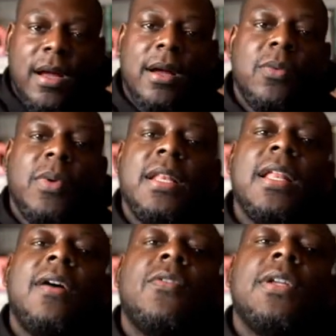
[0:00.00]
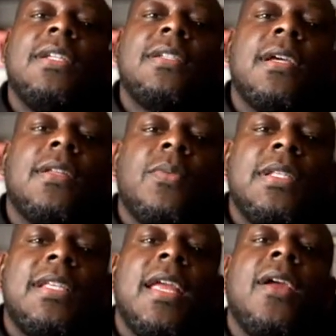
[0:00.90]
we love on each other and
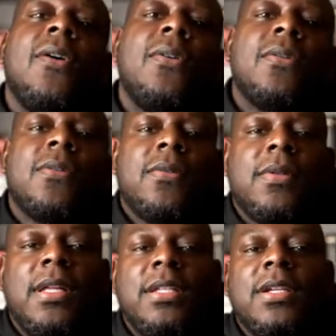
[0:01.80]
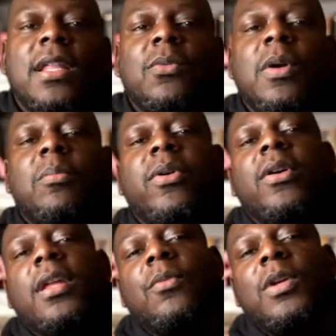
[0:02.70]
we tell each other we're
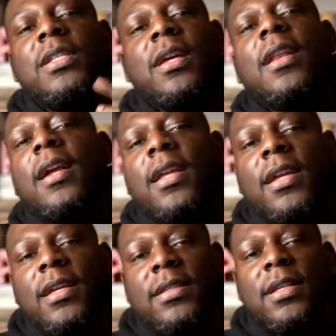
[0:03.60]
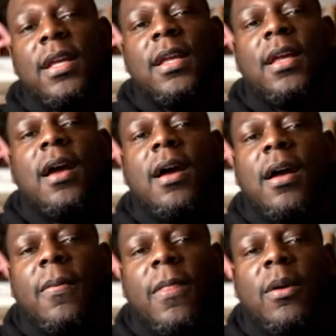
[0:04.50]
brilliant, we tell our kids
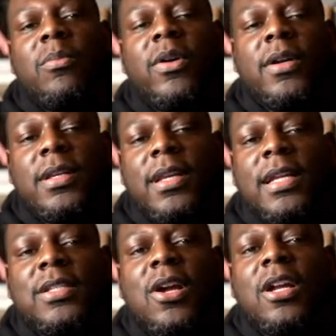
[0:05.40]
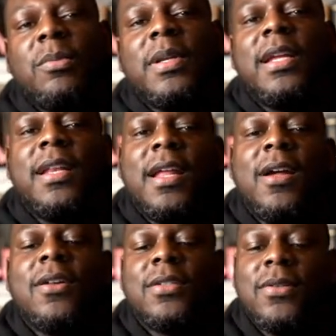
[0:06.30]
they're brilliant, and they start to believe that
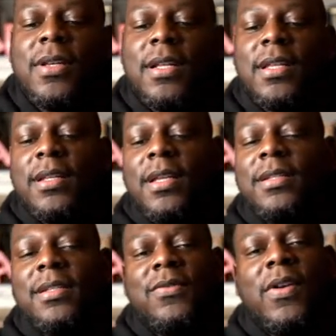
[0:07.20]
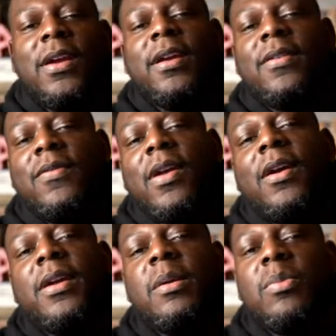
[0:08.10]
also. And I think that's just very,
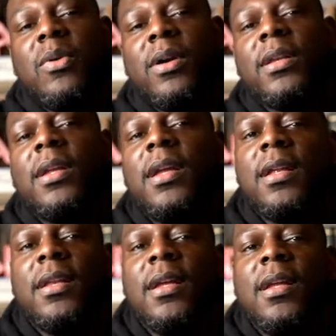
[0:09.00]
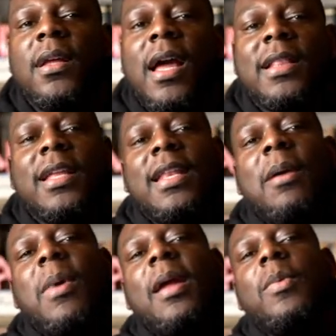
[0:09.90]
very important. And I think
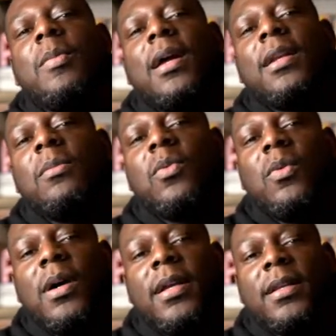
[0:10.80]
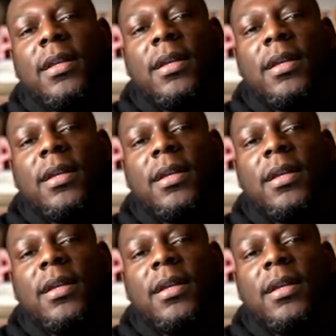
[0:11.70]
that might be my number one